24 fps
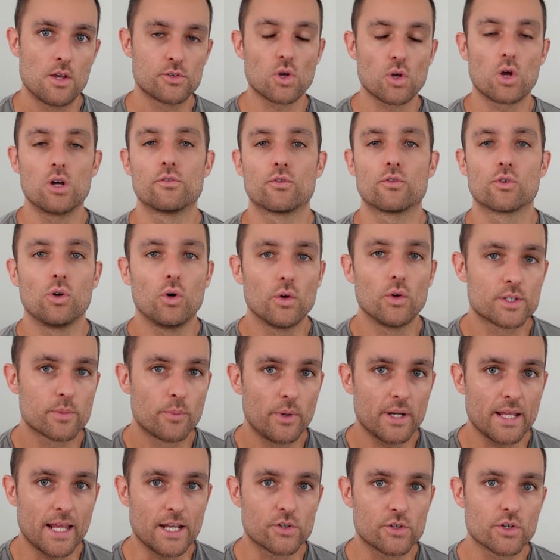So overall, it's
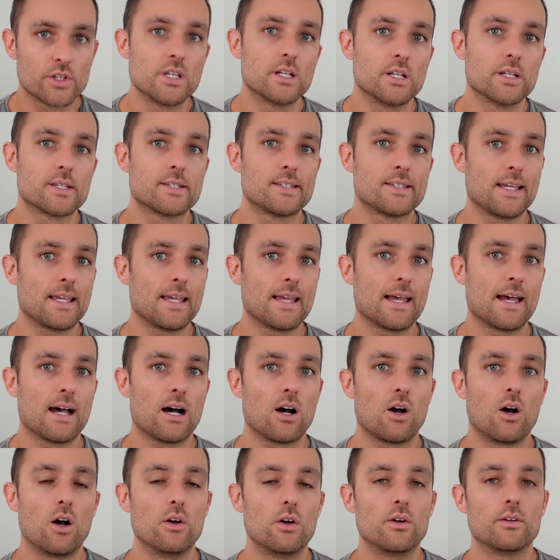pretty interesting to see
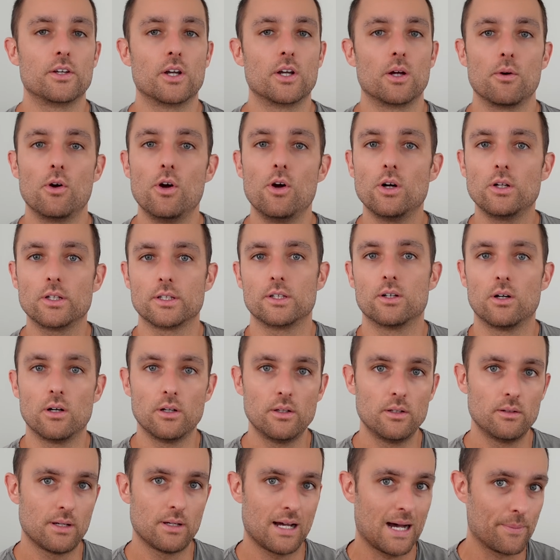how, early
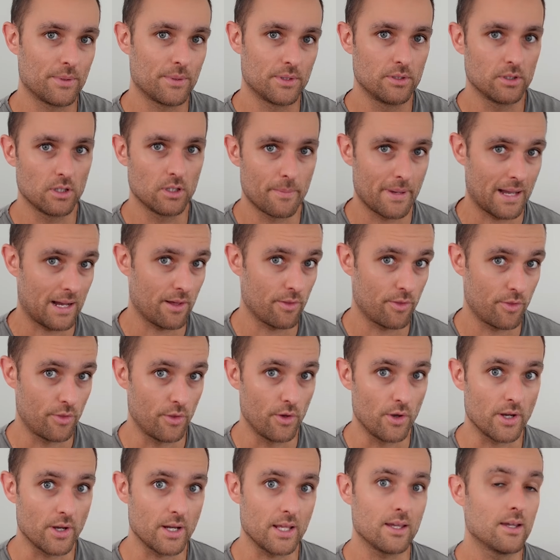on, up until about
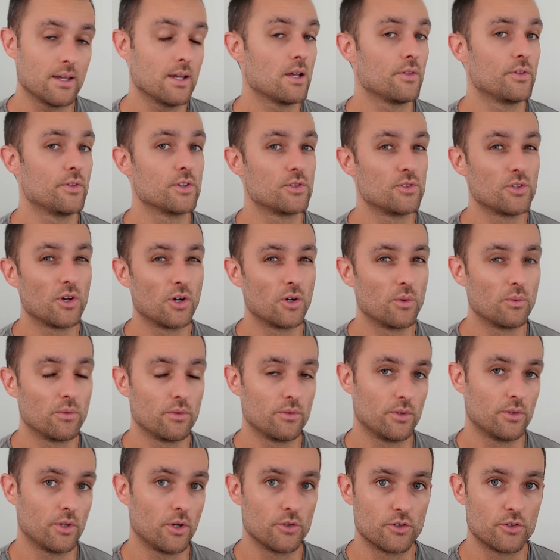30, there's
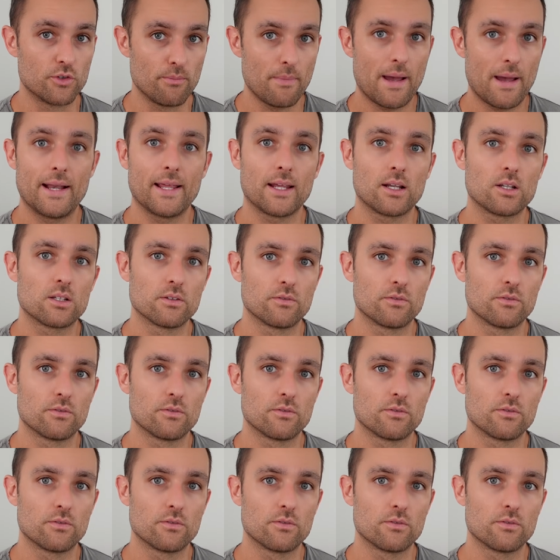no dramatic